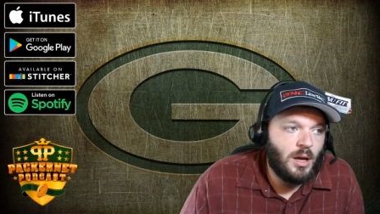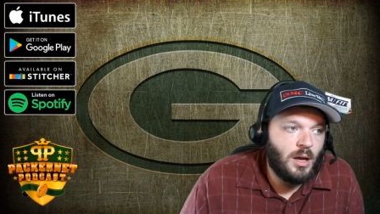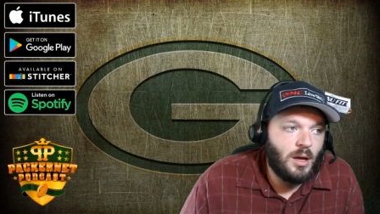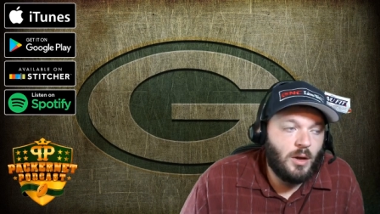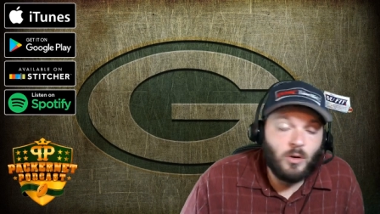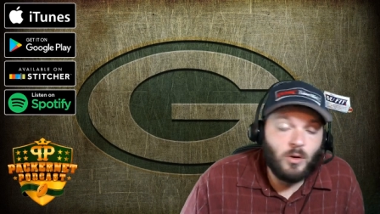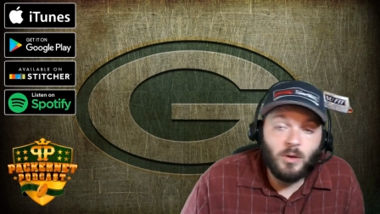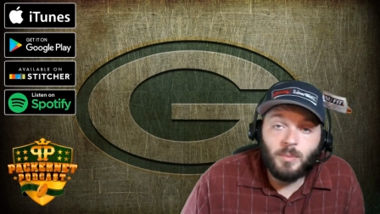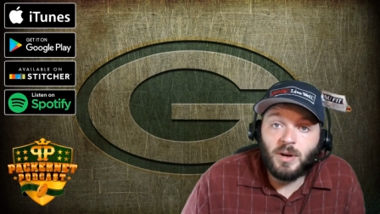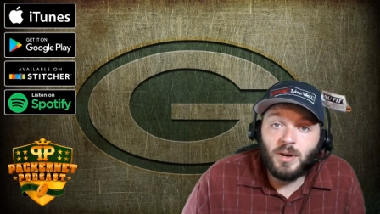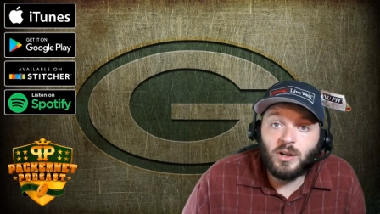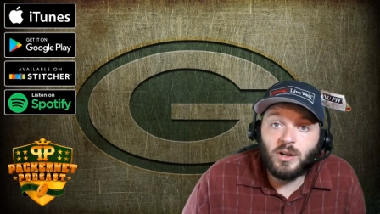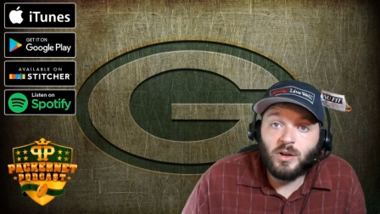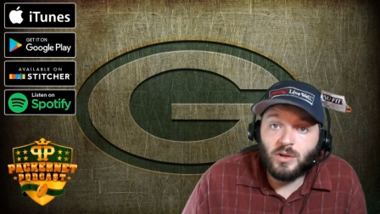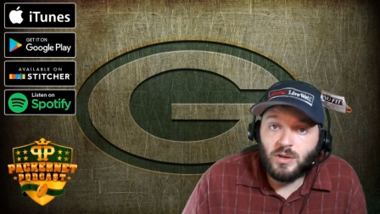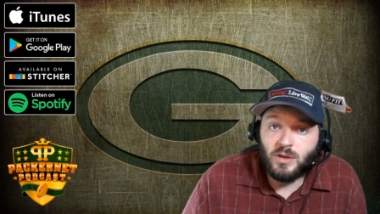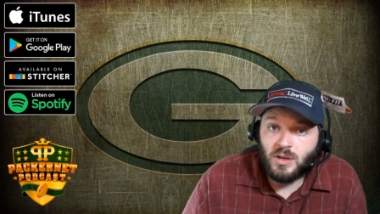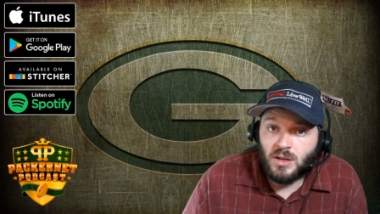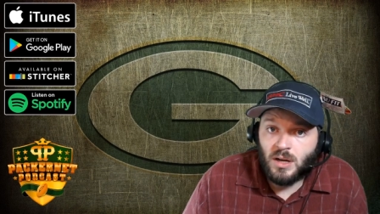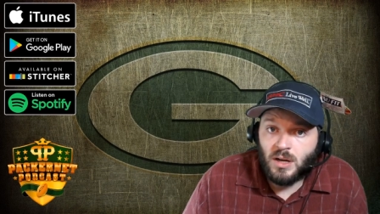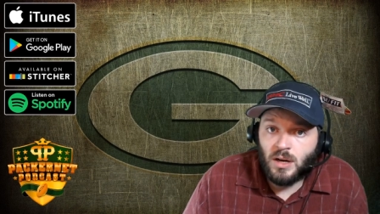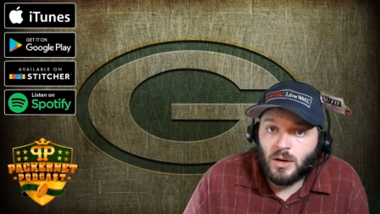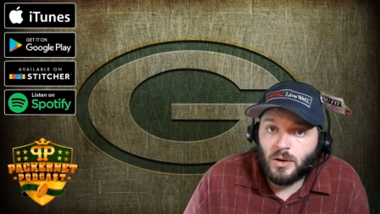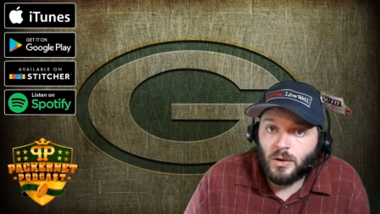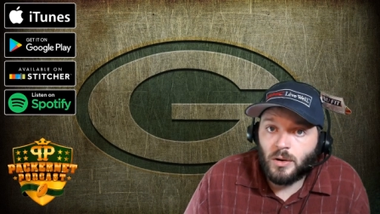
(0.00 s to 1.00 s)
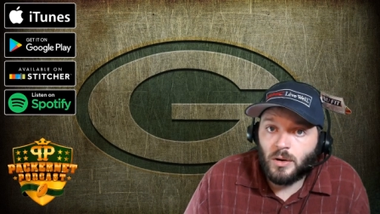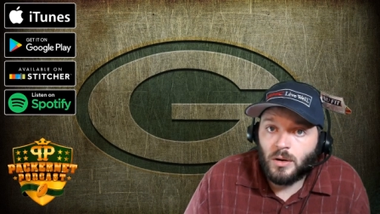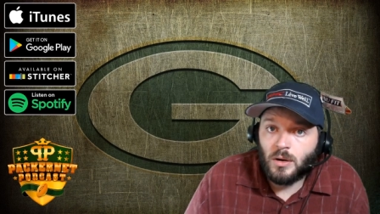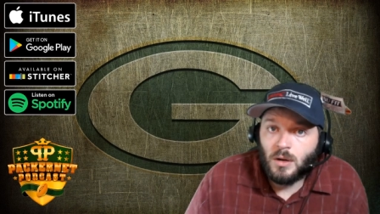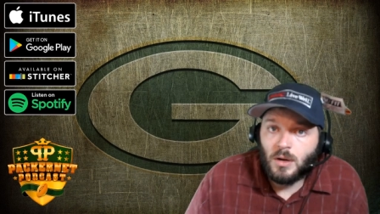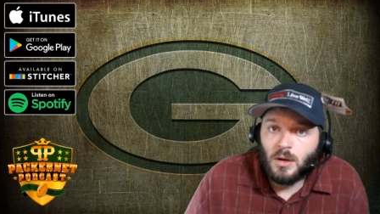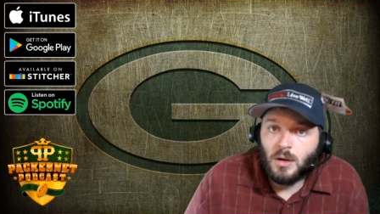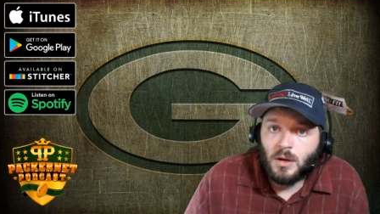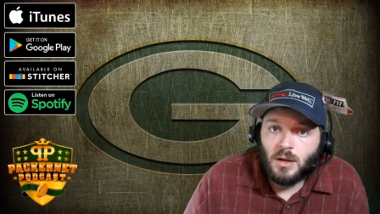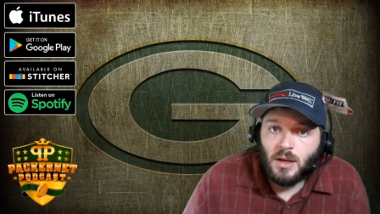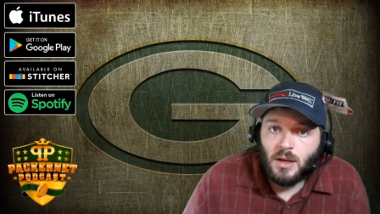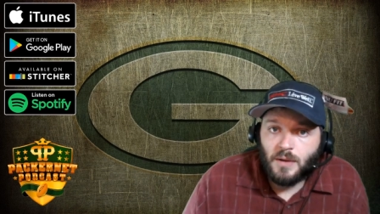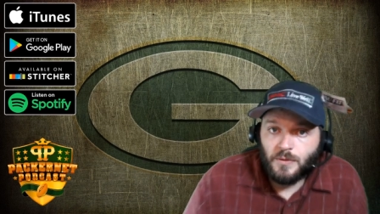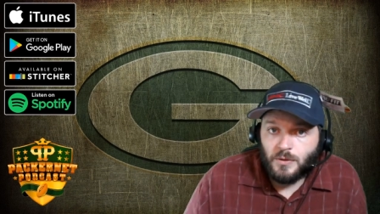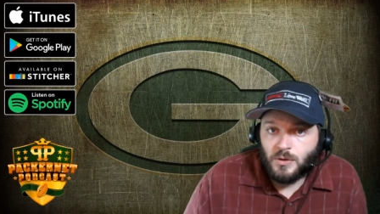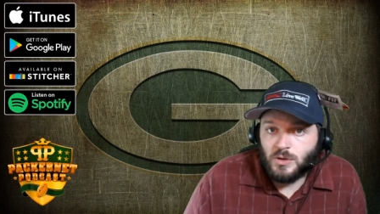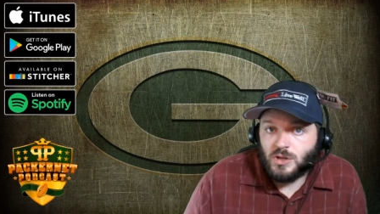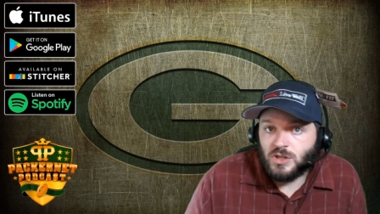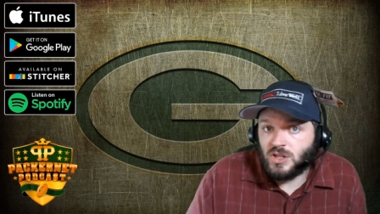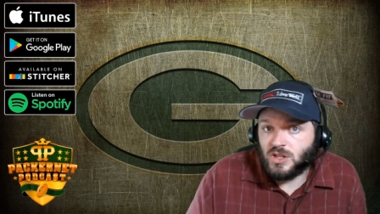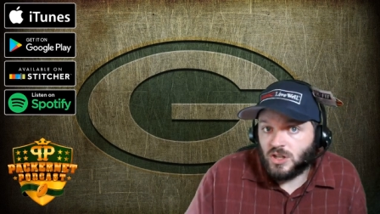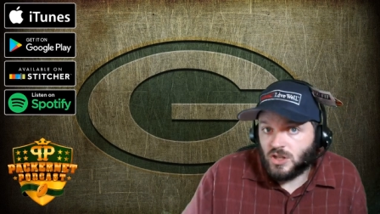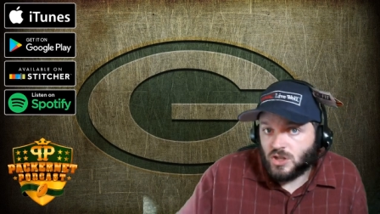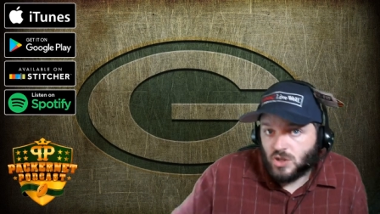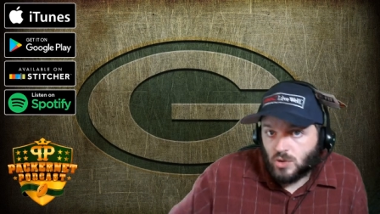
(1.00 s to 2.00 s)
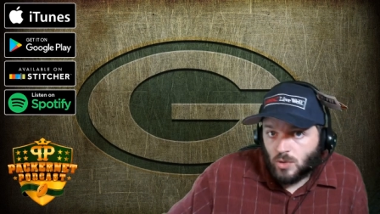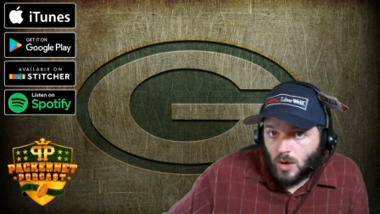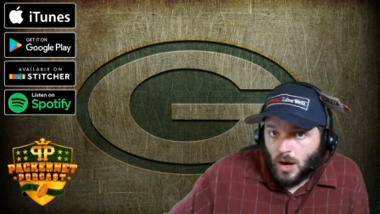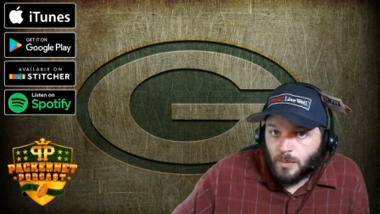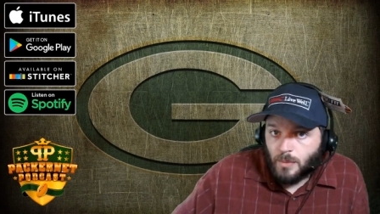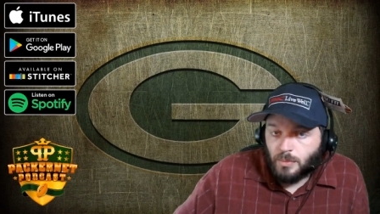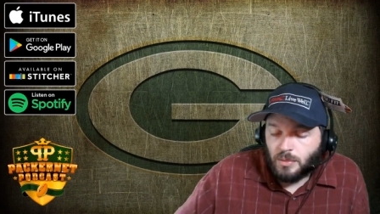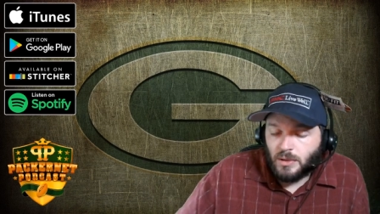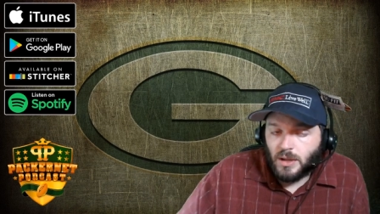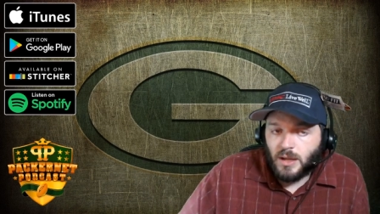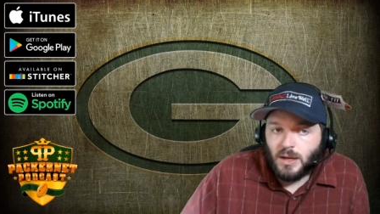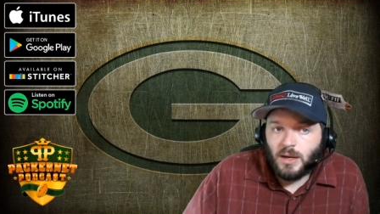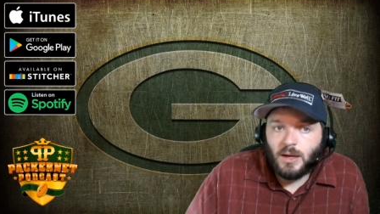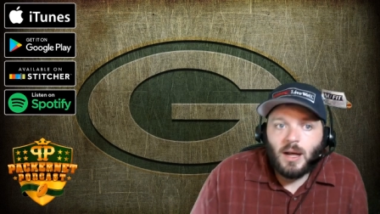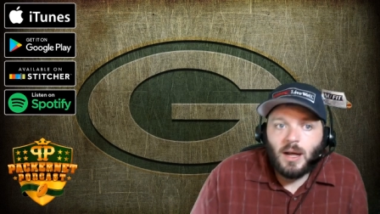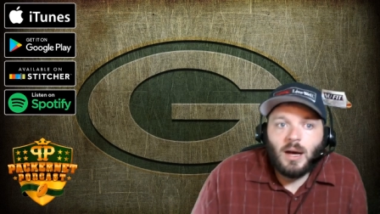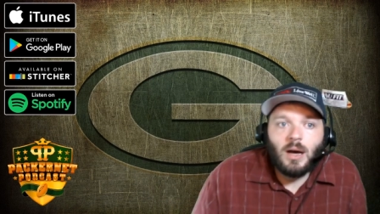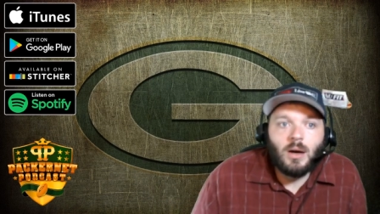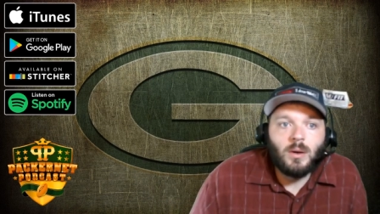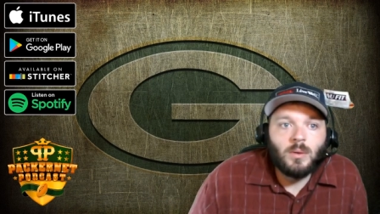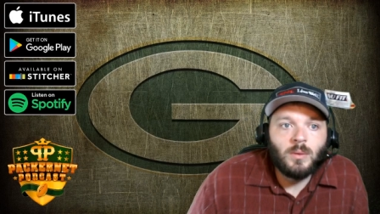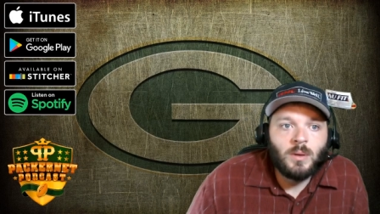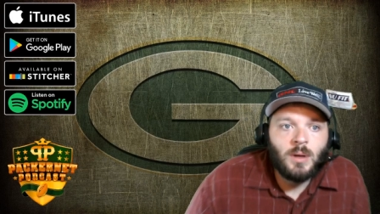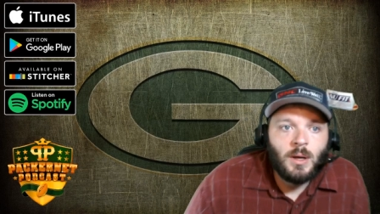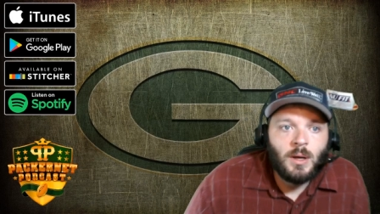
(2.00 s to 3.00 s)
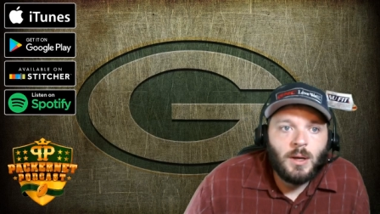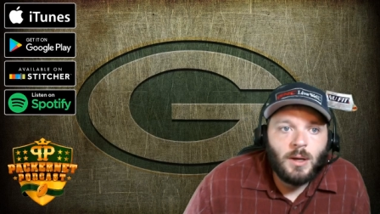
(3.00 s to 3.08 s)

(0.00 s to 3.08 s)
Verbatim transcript: it would have been a good year if you just extrapolate it out.